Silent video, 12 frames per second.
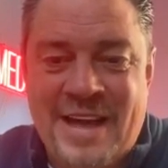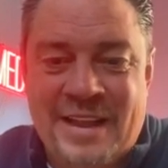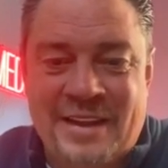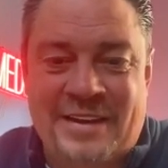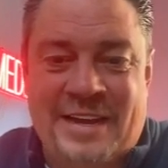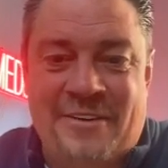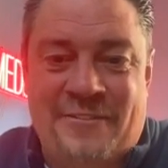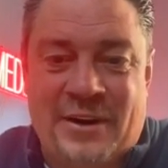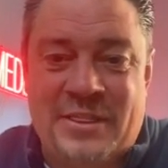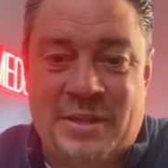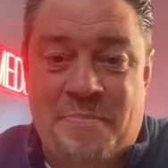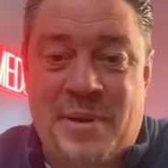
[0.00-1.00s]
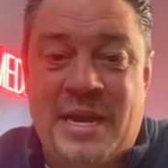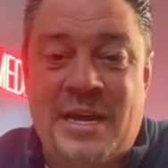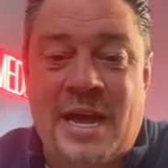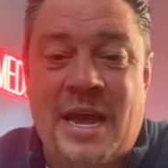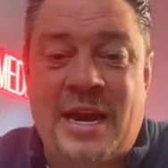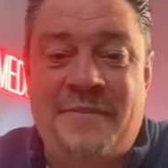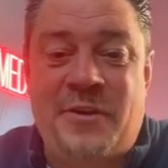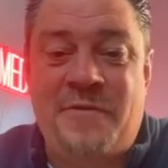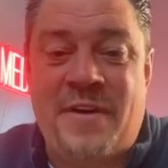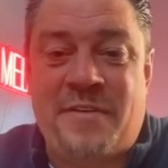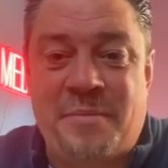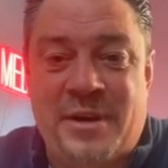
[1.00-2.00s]
Look how far the pier, and if you've
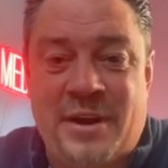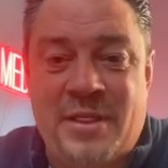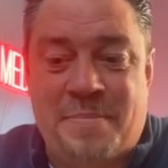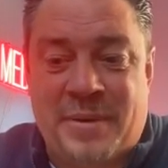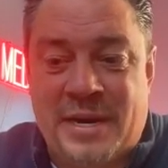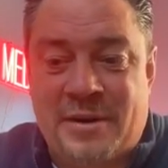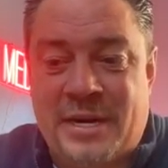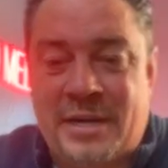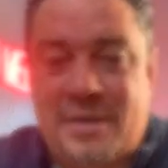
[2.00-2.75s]
ever been on the pier here